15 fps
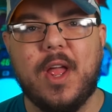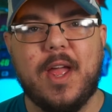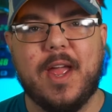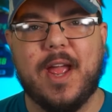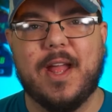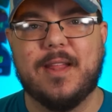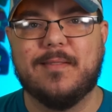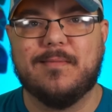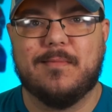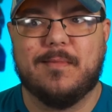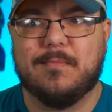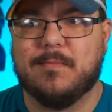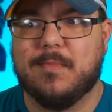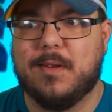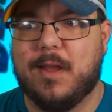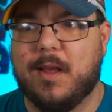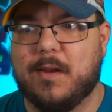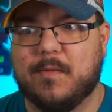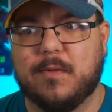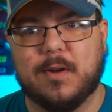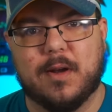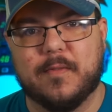And we had
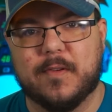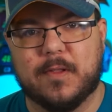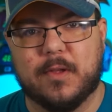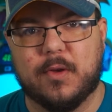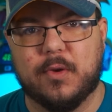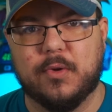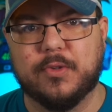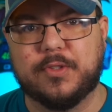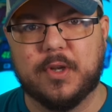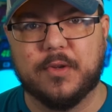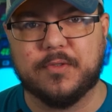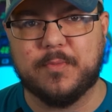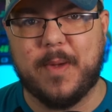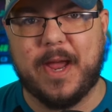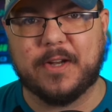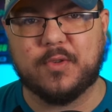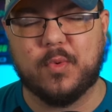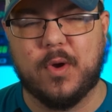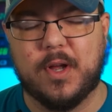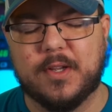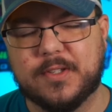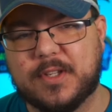whatever the Usos match
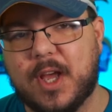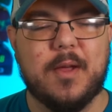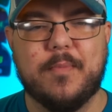was.